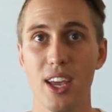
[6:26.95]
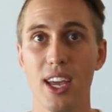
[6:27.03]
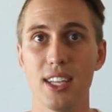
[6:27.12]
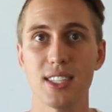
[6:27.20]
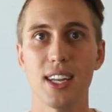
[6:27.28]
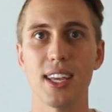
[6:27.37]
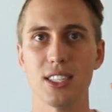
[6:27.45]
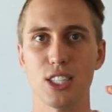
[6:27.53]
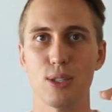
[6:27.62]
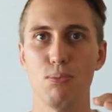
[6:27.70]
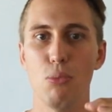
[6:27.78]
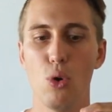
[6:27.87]
is going to get
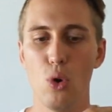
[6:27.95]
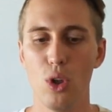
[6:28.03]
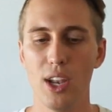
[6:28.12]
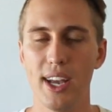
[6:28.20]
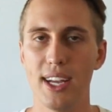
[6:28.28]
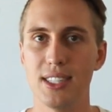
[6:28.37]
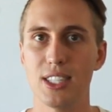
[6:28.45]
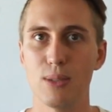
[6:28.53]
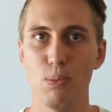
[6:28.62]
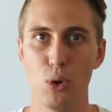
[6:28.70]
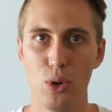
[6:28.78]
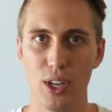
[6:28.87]
smaller and
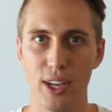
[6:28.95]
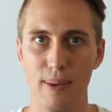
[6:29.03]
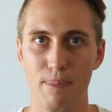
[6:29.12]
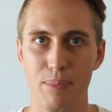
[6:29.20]
smaller.